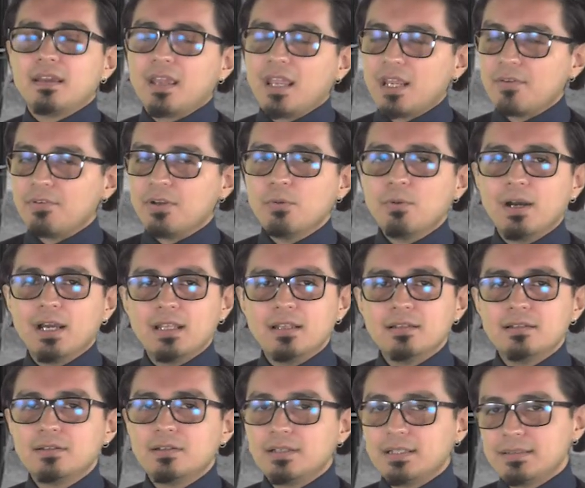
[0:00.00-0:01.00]

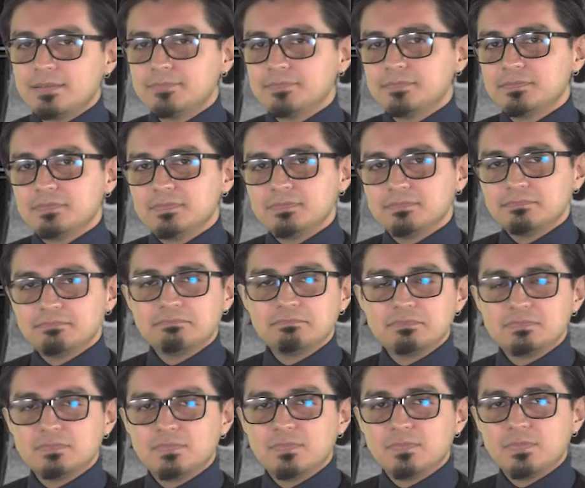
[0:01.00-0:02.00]
Everyone
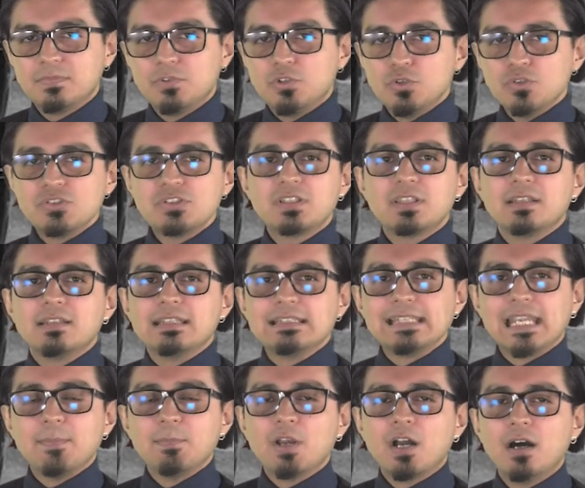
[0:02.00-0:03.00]
used the
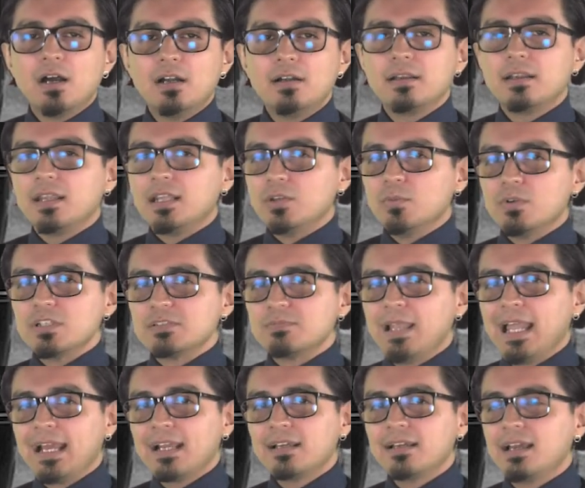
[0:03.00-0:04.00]
same car, it was
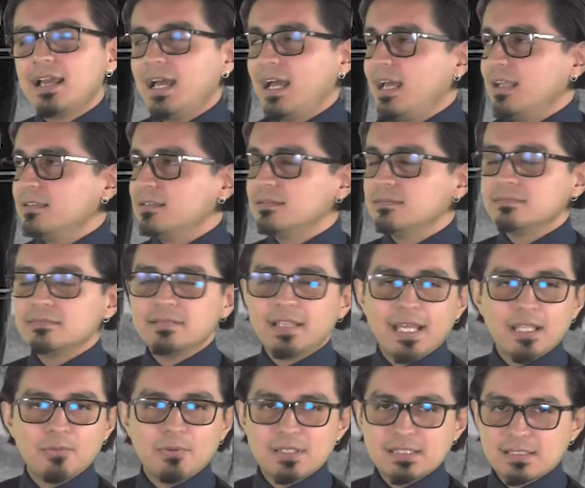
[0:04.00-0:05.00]
black, and
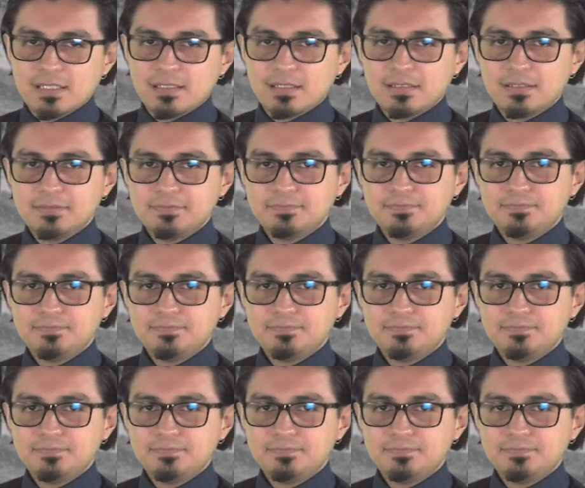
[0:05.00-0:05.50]
that was it.